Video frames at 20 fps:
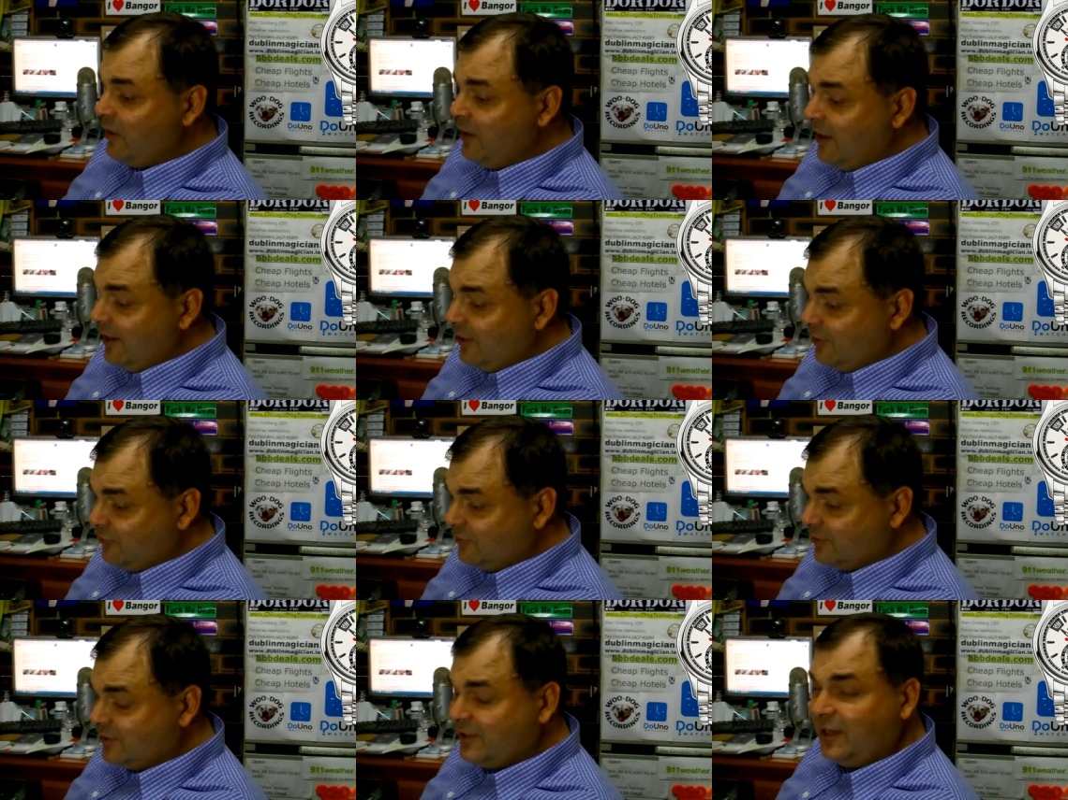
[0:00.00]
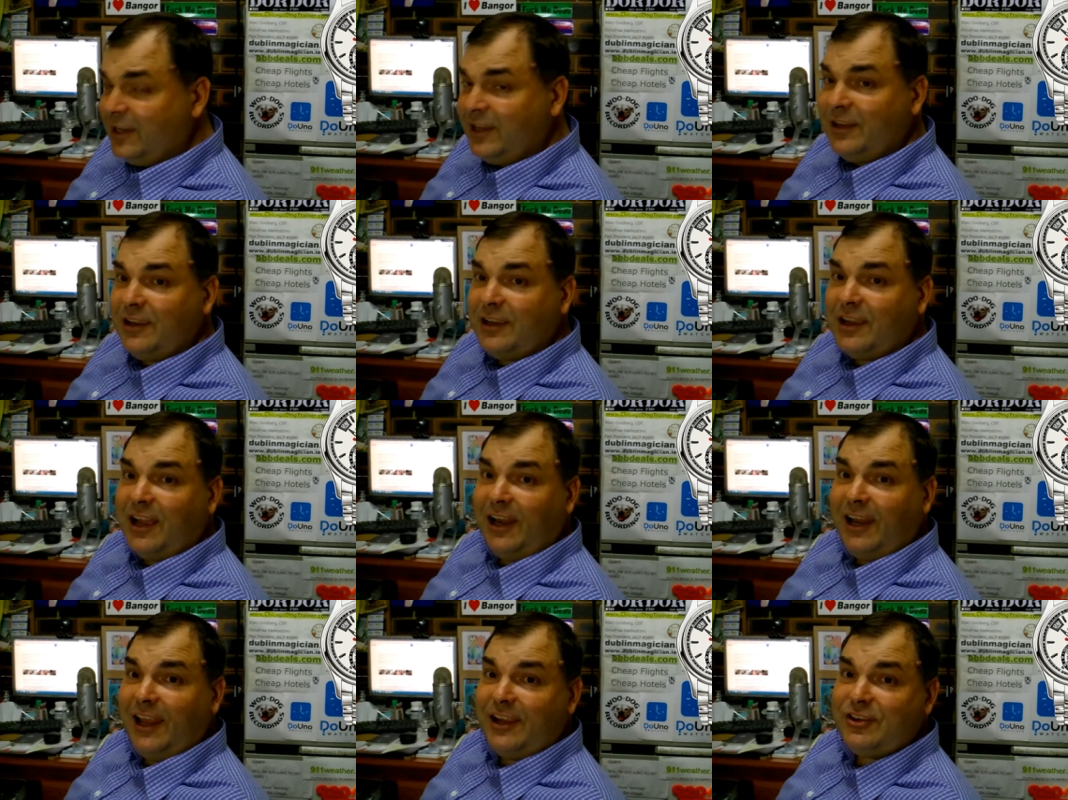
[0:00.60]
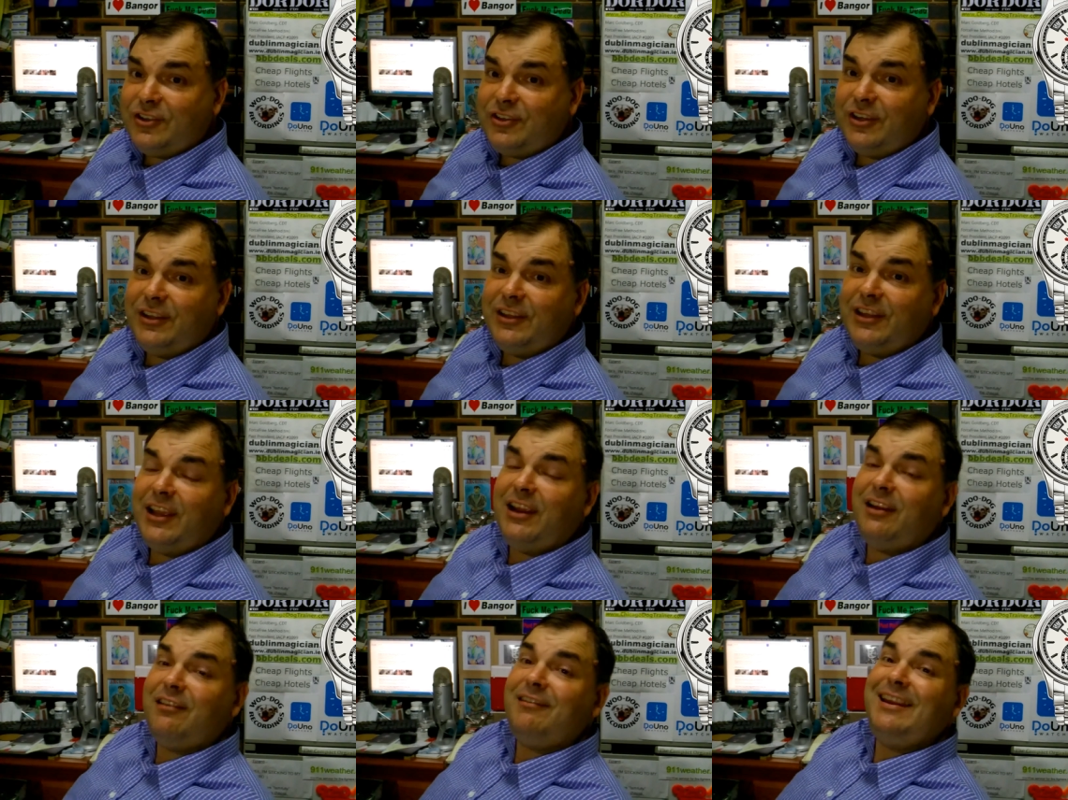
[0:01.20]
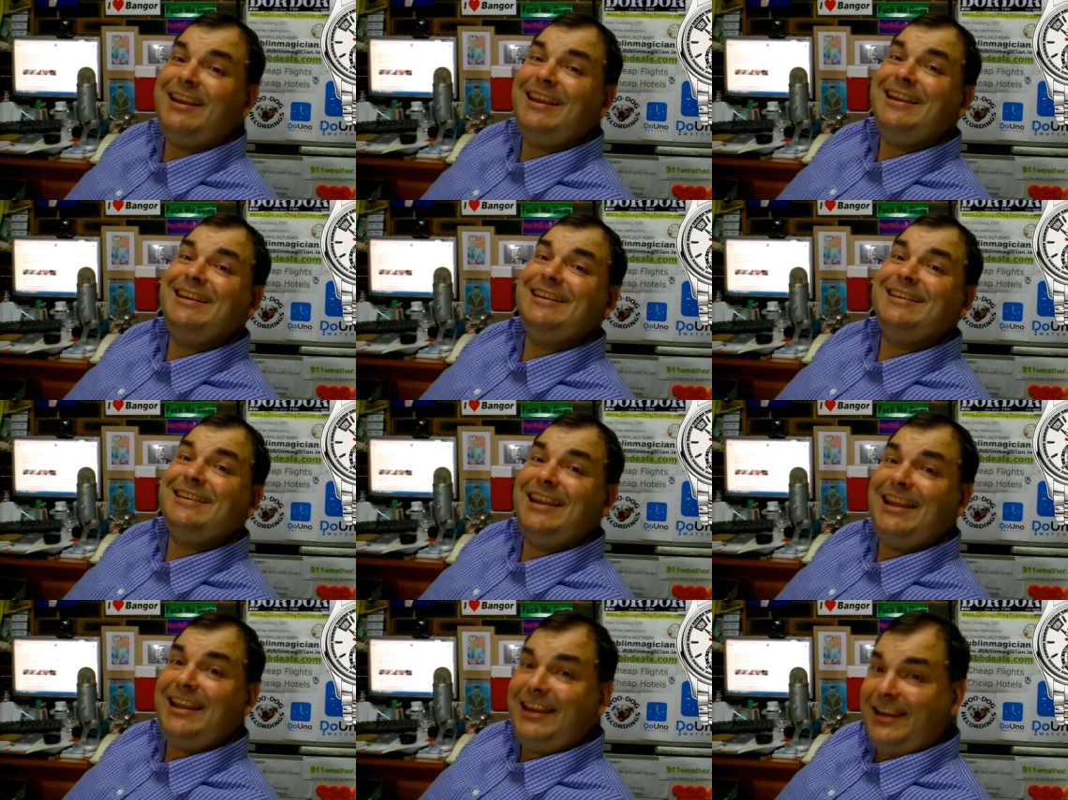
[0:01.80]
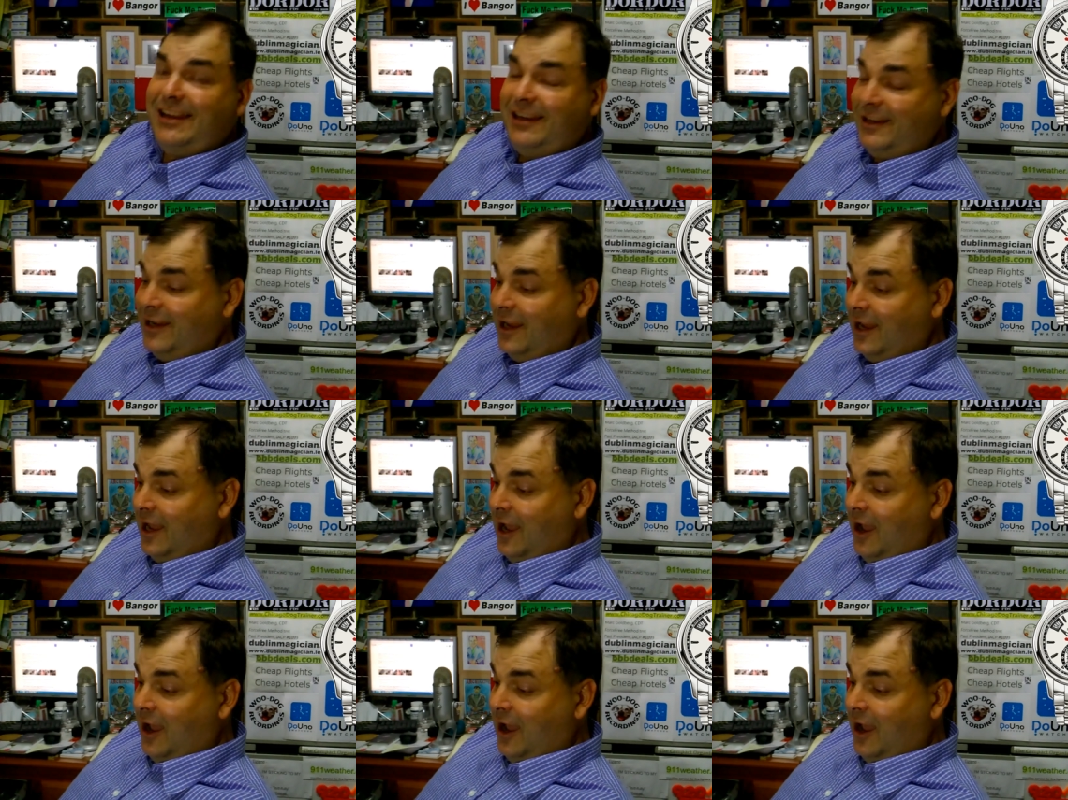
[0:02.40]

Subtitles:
Interesting collection there indeed.